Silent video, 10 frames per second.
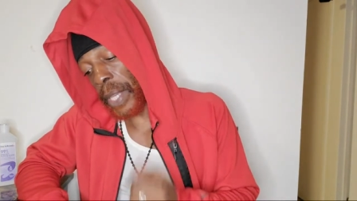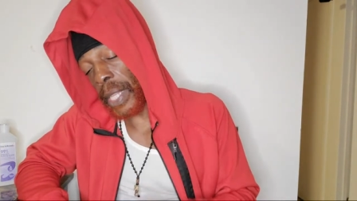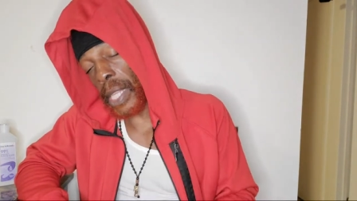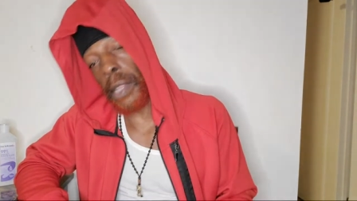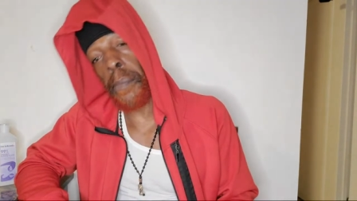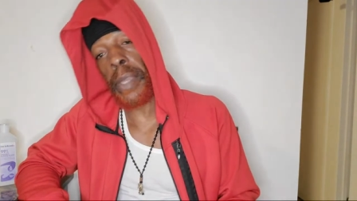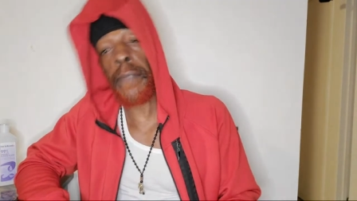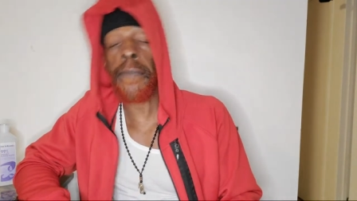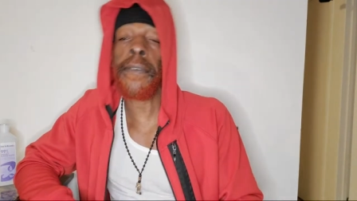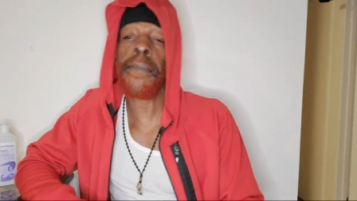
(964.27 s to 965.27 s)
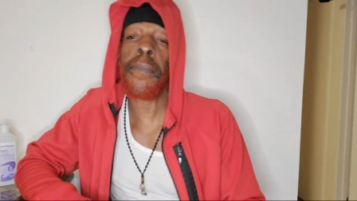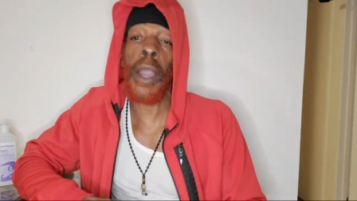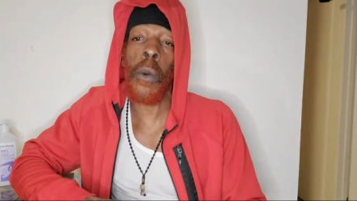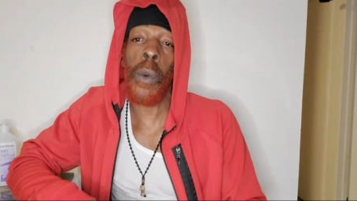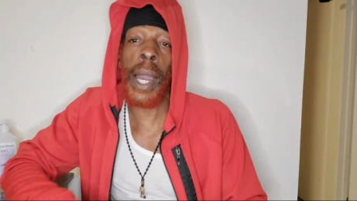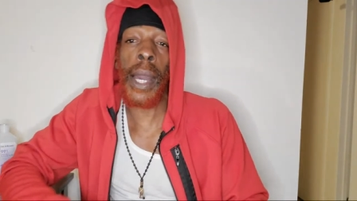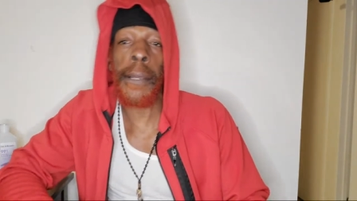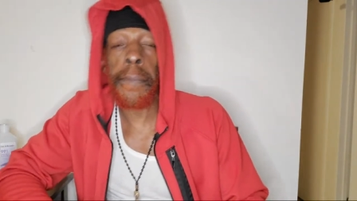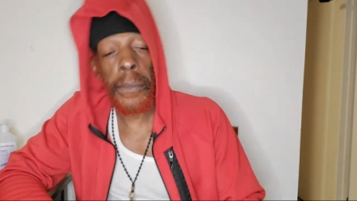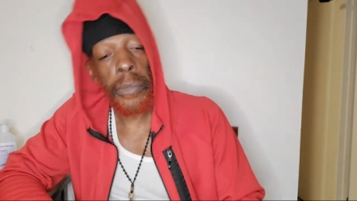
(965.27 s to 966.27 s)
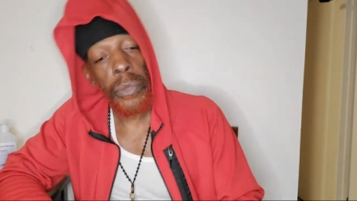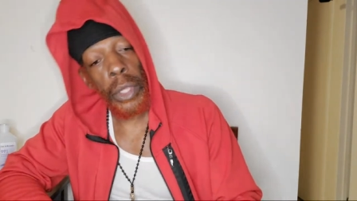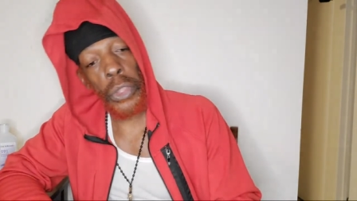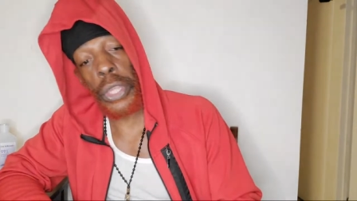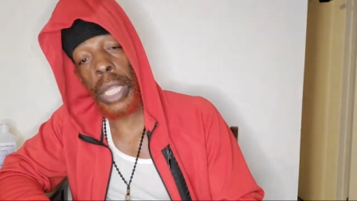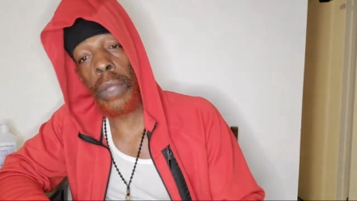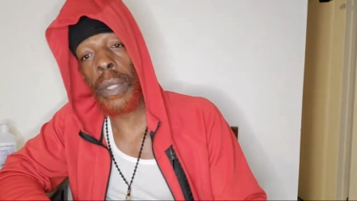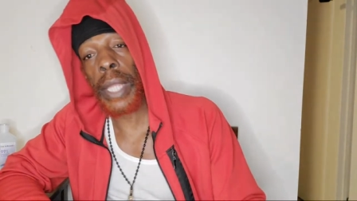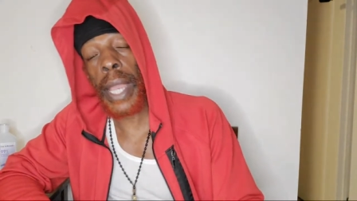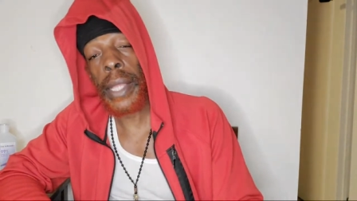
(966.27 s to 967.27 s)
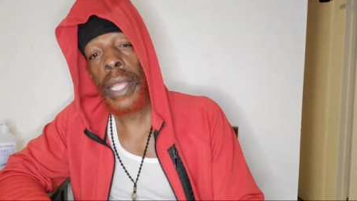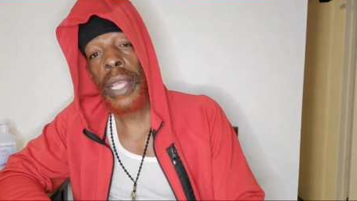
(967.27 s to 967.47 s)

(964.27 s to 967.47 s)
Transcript: eating the meat for a while, chill on that.